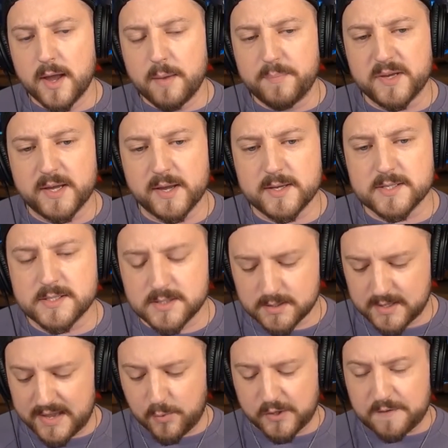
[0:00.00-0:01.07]
Because
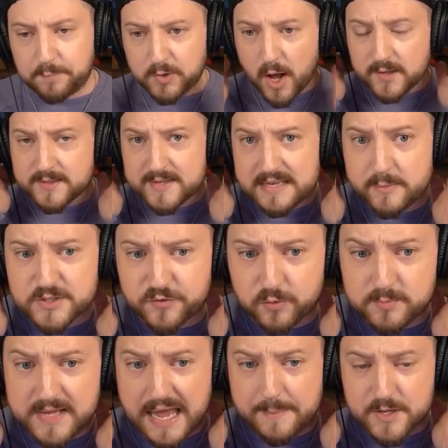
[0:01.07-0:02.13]
it would have blocked the E Wizard
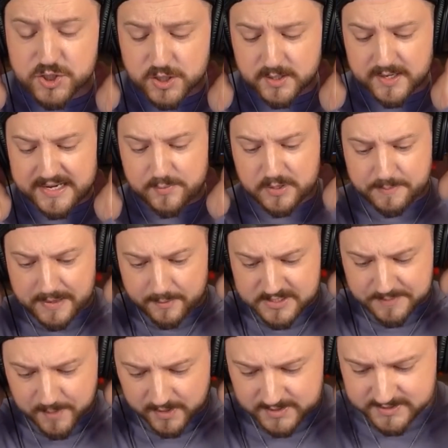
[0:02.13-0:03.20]
from damaging, and he wouldn't be able to spell us